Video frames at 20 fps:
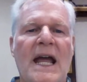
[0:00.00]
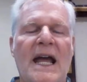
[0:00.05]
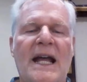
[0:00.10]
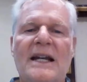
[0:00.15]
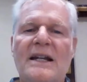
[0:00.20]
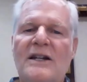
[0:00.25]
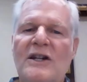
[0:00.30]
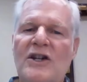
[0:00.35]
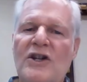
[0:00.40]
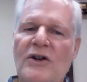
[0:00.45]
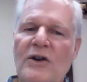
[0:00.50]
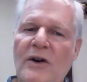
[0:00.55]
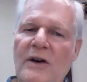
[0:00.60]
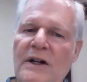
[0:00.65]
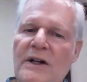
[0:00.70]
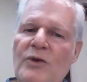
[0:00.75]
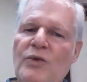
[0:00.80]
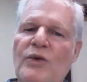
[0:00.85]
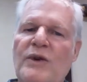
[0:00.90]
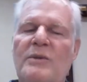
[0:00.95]
And you know,
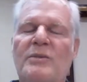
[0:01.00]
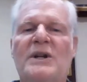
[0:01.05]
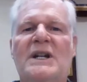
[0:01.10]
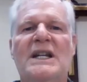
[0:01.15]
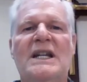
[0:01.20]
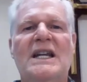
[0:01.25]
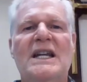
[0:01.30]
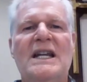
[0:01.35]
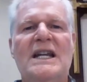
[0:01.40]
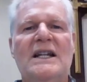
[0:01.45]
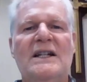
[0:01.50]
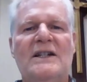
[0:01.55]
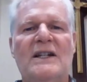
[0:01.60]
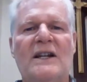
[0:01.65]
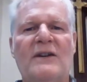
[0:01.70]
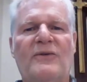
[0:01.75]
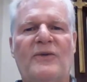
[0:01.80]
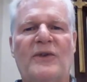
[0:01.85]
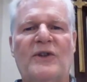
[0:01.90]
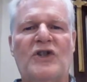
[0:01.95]
it would have been easy
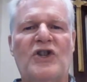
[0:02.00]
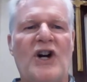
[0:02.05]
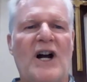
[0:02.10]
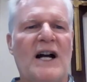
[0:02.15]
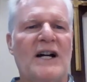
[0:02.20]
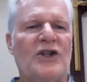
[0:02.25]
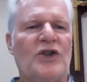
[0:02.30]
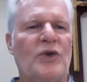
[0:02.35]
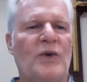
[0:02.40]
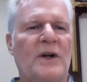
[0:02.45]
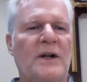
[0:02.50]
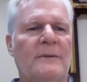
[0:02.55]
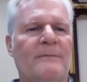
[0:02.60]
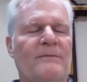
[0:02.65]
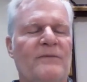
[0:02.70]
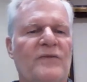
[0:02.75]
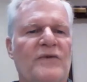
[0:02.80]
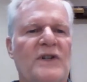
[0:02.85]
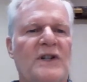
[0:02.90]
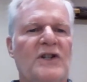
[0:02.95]
for Joshua
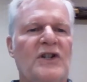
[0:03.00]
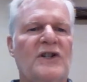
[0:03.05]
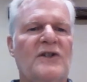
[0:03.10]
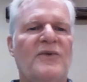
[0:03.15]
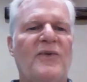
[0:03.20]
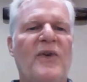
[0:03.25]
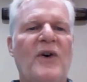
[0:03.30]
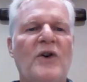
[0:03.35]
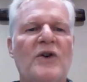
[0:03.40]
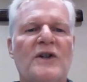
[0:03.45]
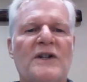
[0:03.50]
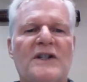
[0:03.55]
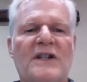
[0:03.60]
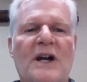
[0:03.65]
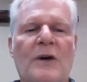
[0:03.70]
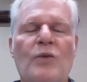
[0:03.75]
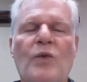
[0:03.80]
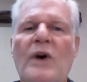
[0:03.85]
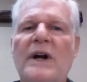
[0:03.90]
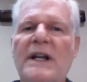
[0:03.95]
to just focus
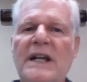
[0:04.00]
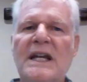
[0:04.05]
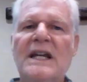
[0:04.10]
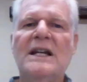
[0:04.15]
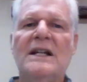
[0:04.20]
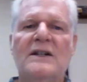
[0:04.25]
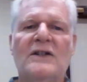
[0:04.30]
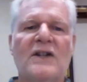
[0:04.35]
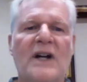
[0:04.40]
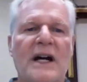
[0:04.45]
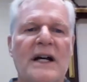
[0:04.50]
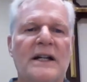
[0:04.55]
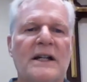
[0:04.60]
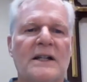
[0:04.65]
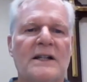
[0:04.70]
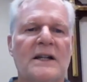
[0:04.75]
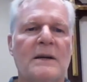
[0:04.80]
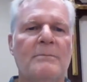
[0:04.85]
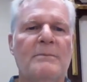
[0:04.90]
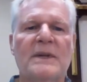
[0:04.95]
on what he had done
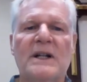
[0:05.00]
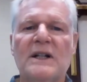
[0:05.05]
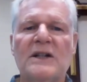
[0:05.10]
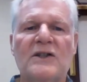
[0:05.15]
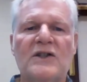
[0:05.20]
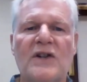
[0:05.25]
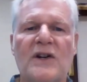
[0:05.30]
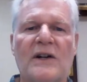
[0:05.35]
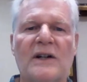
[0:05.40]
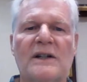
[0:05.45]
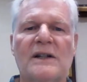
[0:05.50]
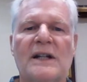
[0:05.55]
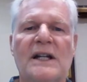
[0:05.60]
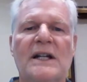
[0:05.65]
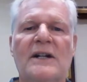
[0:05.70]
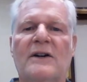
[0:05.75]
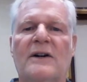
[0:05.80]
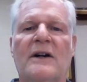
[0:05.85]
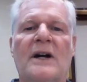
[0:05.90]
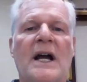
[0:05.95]
as a military
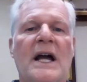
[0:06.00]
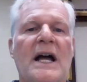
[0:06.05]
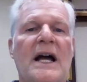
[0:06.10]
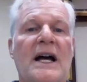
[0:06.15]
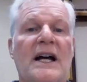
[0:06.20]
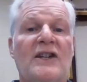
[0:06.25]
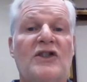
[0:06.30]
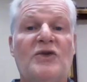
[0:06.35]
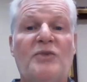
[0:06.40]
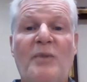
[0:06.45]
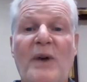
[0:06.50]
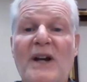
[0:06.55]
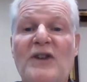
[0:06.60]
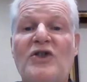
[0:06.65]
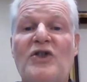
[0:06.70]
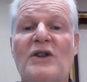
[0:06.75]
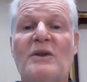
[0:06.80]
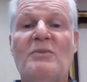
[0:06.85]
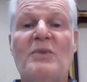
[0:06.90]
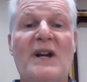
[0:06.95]
leader,
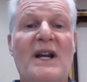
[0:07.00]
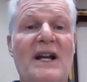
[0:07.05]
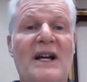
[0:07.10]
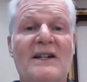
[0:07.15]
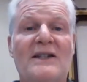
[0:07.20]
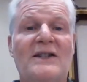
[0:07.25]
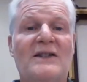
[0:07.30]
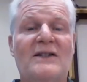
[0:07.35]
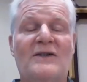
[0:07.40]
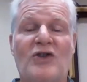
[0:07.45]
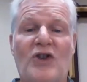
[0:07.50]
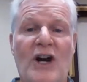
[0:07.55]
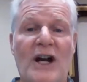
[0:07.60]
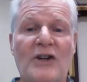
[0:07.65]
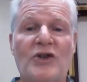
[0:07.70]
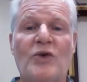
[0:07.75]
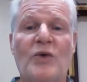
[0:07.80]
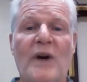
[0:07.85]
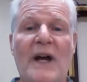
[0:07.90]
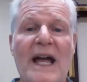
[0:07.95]
especially because
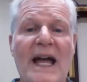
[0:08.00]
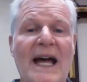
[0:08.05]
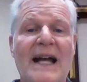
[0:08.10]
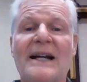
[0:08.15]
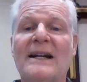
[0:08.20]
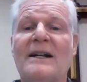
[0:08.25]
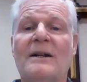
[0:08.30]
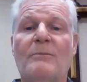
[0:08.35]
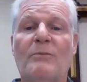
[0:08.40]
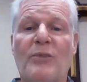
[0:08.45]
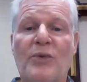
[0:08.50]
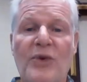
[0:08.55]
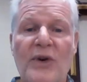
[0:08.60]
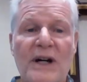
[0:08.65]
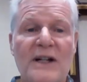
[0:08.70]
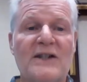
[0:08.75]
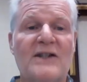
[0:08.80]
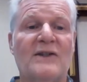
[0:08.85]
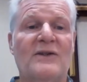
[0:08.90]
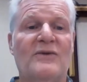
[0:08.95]
Joshua had an
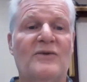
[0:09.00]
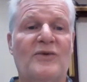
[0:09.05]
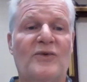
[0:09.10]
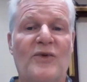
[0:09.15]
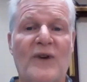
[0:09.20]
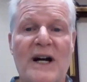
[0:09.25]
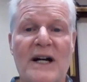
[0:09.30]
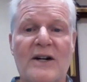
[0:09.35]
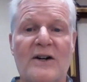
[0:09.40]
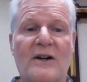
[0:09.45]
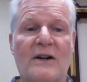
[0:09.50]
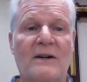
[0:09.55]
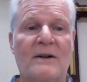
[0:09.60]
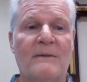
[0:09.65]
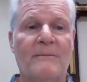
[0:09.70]
impressive record.